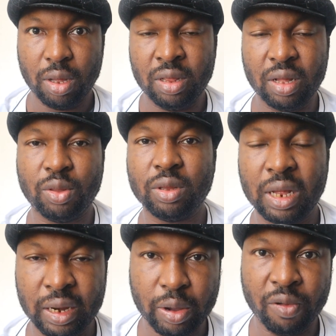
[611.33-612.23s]
They are
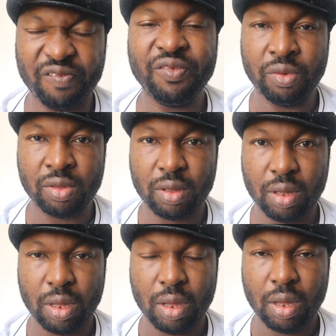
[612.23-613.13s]
totally confused.
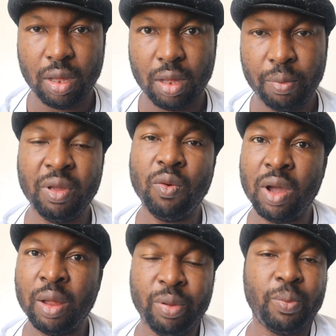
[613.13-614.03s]

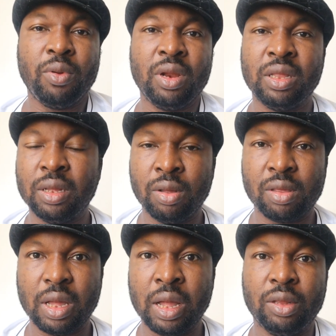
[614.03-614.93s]
Meanwhile, people leading
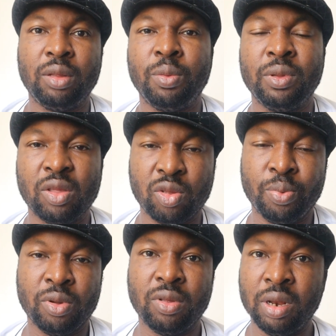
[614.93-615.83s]
us are not people that are
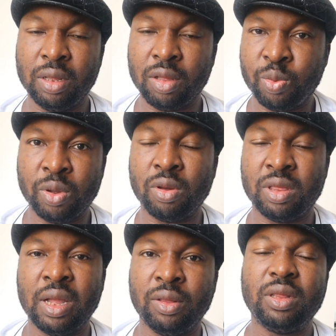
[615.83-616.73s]
supposed to lead us,
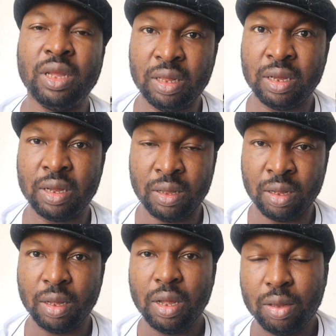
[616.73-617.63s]
because they are not educated.